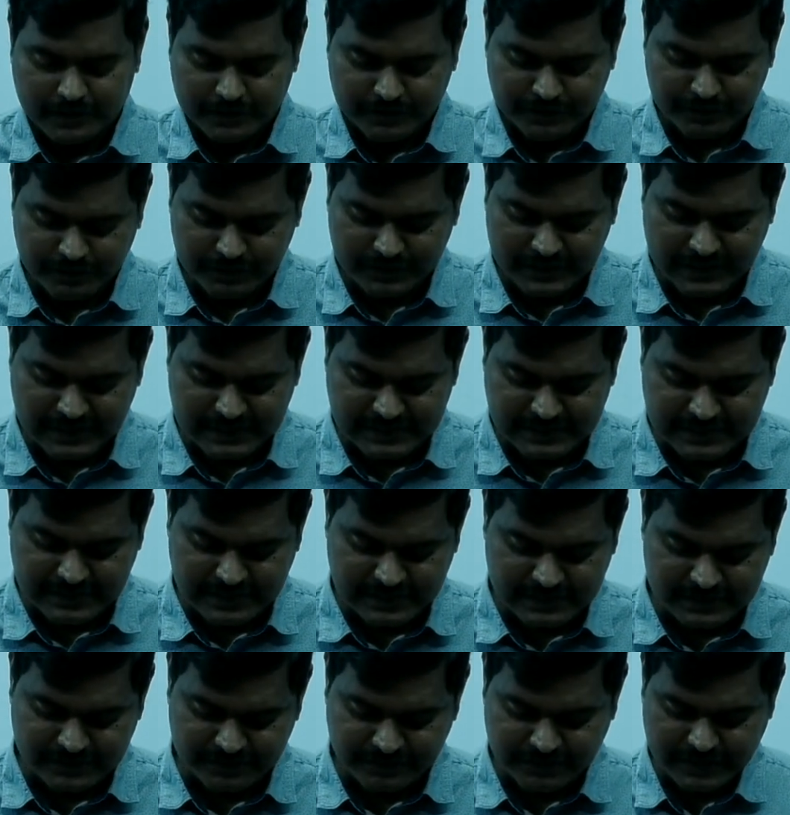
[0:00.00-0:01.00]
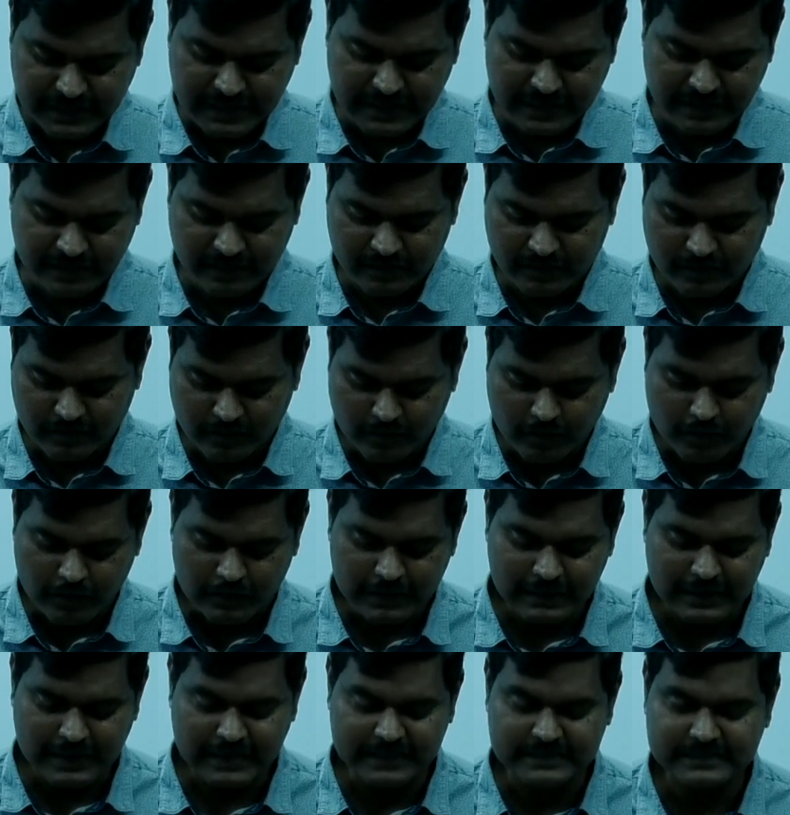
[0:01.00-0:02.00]
So these things we can
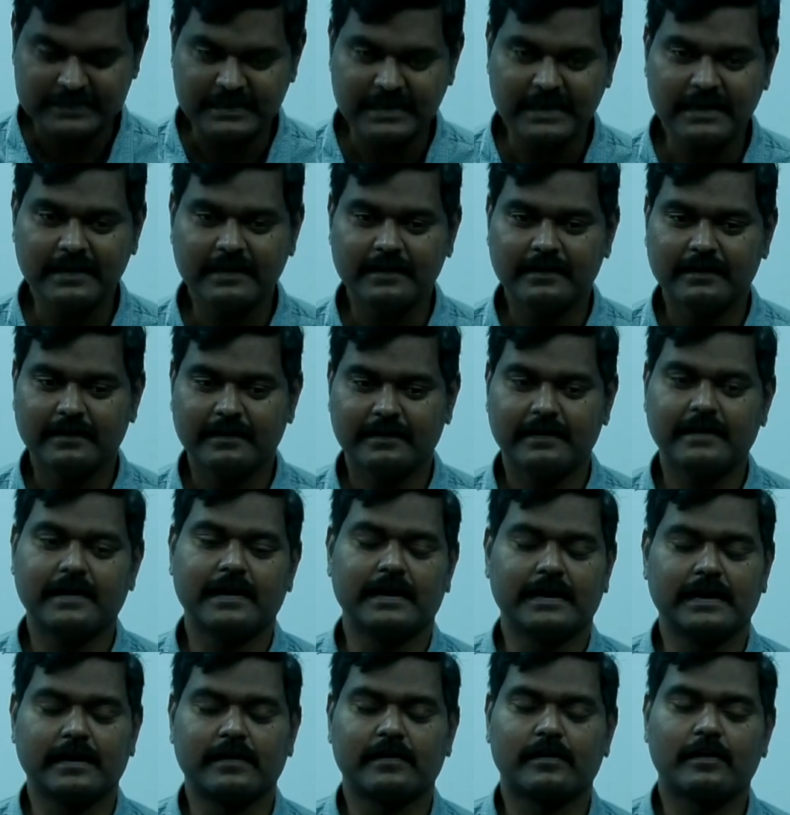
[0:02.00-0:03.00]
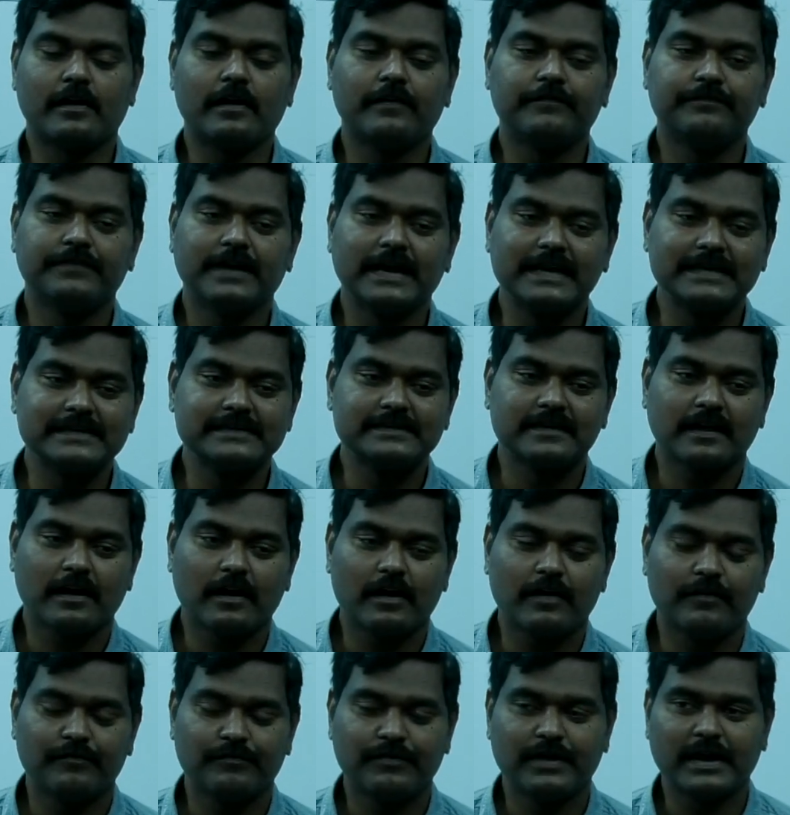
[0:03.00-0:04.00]
call as the data. Raw facts
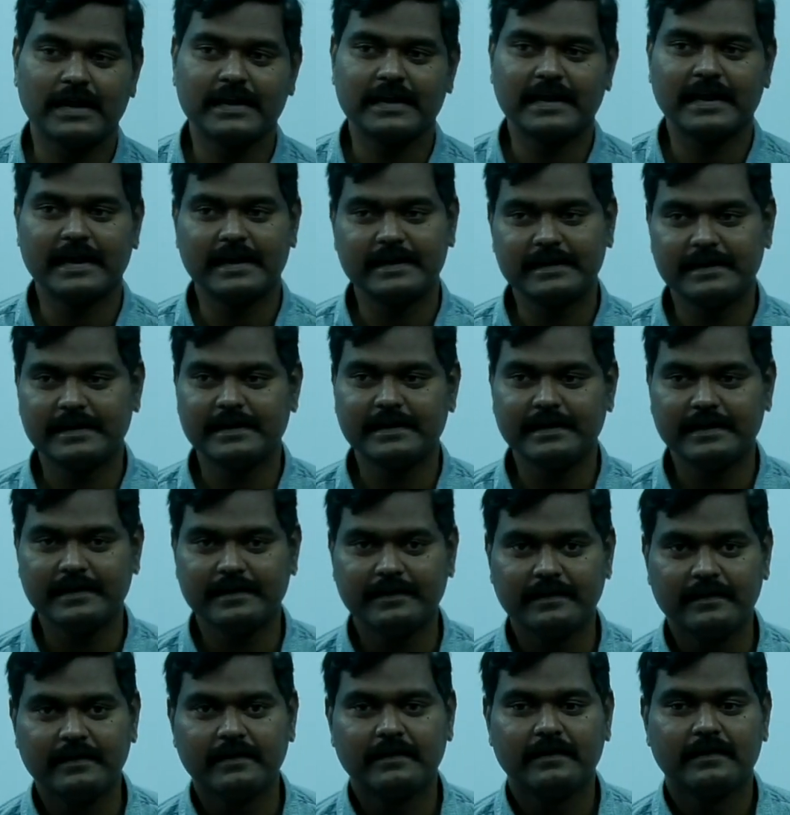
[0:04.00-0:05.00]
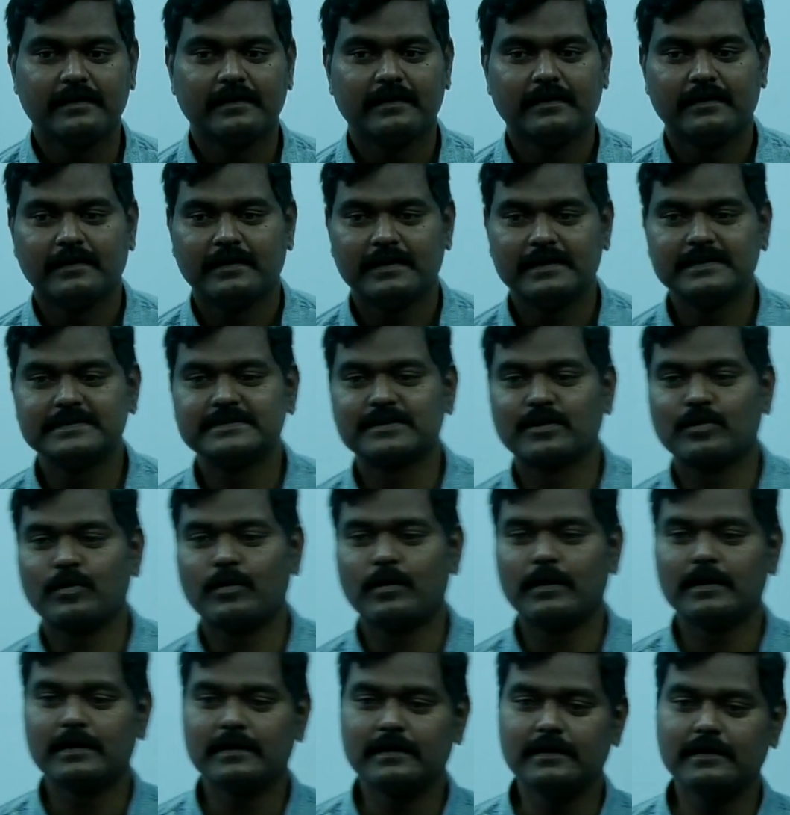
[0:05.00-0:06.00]
of an entity is
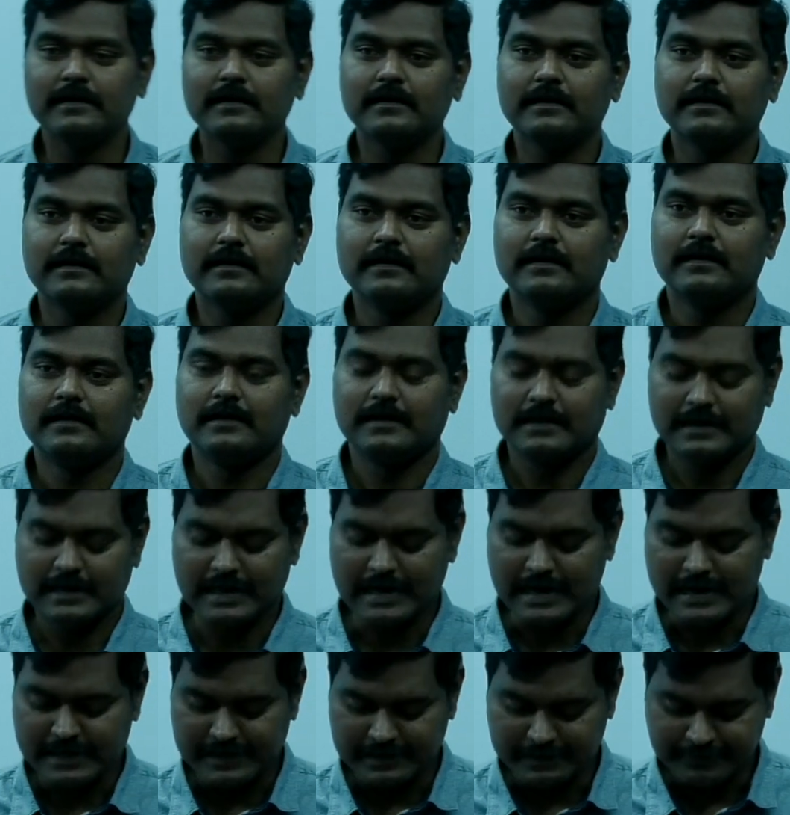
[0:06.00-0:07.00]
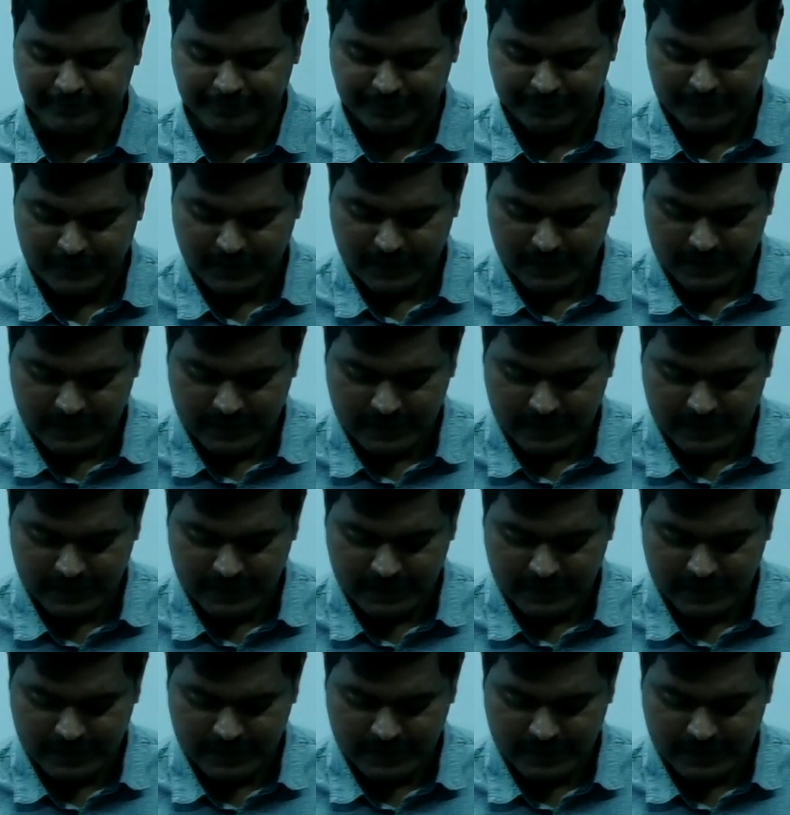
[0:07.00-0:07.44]
called data.